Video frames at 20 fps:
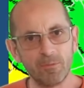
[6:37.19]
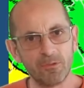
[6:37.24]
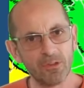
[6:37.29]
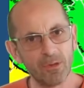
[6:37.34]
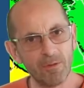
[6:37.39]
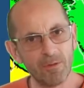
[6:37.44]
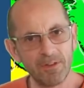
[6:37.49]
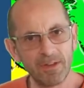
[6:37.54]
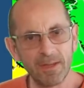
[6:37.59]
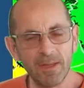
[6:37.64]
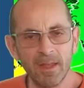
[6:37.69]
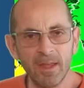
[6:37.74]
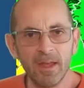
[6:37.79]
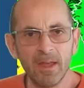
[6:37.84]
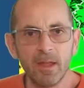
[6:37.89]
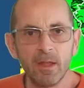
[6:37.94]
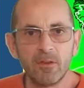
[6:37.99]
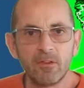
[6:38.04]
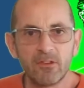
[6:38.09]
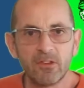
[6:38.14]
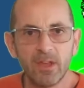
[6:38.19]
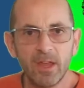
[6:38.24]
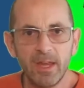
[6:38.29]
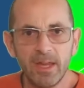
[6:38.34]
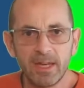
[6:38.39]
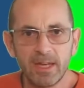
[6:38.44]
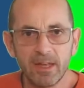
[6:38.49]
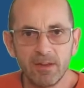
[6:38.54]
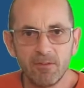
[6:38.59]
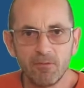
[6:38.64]
So I think
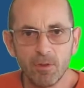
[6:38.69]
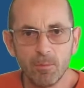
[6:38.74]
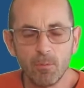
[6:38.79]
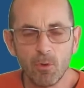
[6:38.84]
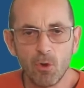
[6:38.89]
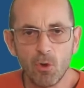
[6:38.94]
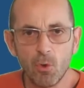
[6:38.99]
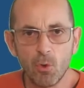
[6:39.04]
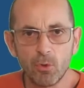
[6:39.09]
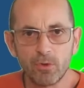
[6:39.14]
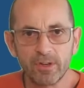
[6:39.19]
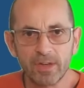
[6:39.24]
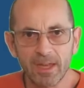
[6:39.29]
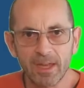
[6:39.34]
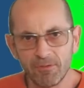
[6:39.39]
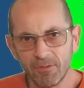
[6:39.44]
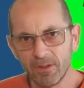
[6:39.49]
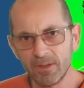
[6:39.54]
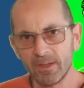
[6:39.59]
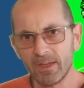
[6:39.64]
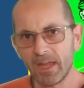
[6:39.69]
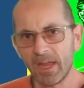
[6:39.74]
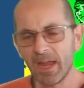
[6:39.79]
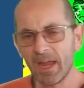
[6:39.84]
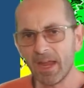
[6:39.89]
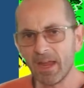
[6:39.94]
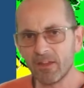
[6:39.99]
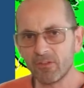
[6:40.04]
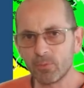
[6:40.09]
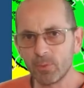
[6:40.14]
taking them all together
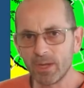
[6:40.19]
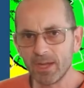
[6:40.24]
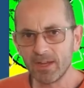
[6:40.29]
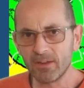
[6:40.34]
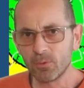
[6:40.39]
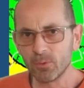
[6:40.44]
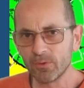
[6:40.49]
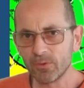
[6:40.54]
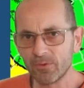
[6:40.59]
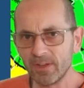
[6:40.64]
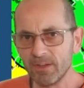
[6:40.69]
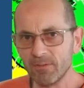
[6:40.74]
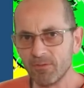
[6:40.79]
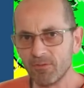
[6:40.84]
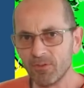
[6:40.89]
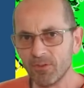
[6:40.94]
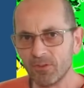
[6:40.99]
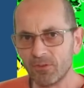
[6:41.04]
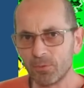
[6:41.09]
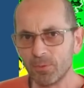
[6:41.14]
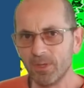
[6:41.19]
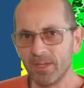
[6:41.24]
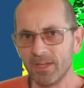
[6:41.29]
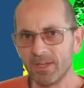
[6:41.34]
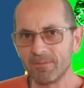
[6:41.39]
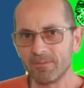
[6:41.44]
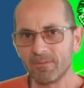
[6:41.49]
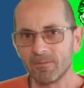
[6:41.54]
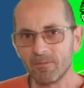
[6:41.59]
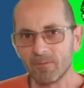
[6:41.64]
as we head towards the end of the first
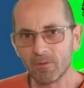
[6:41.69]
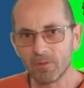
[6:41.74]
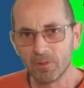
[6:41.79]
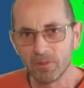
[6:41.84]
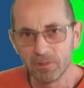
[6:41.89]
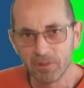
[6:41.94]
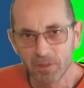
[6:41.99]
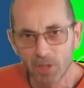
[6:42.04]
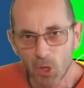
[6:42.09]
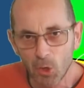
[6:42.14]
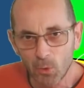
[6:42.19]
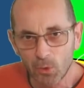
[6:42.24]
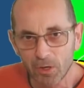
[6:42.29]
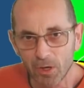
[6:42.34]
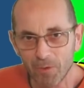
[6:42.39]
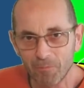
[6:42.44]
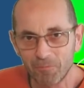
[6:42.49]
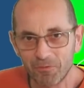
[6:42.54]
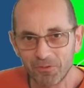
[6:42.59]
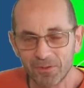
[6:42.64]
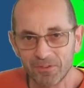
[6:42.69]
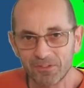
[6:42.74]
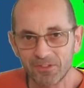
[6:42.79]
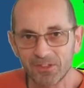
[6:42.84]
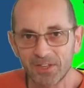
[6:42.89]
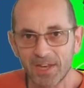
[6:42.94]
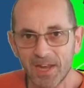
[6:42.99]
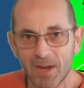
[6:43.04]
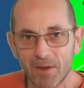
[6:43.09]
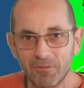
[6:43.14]
week, low confidence
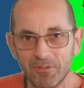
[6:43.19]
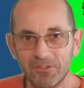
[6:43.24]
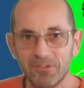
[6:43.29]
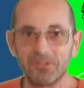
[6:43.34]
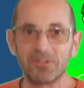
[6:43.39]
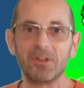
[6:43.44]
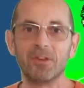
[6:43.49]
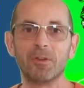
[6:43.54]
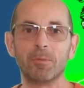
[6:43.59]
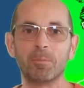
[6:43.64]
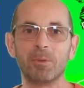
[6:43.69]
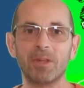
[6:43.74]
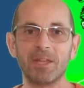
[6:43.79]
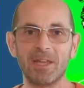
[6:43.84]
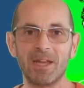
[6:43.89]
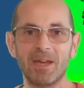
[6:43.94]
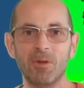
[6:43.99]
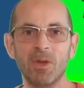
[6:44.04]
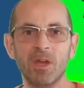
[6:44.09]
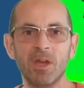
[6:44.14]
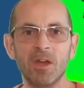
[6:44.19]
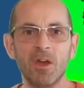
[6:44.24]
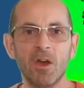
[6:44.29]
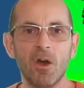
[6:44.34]
in how this is going to play out.